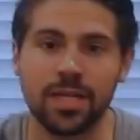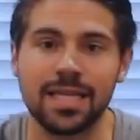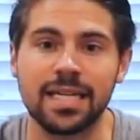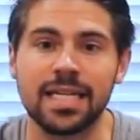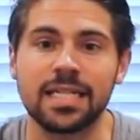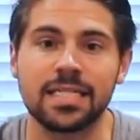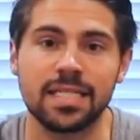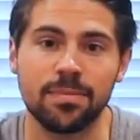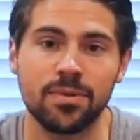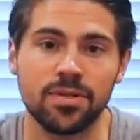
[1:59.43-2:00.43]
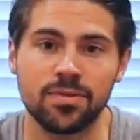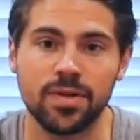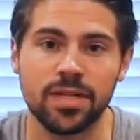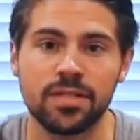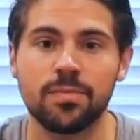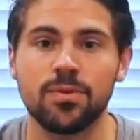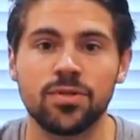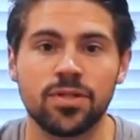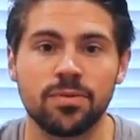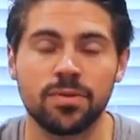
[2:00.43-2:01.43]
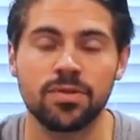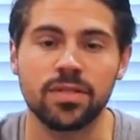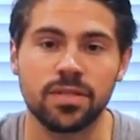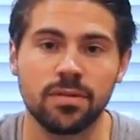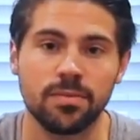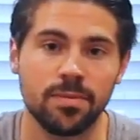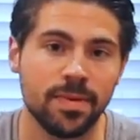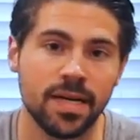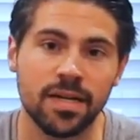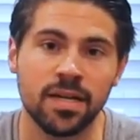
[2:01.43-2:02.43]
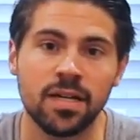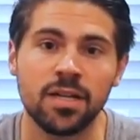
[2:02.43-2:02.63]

one of the simplest ways to boost your immune system by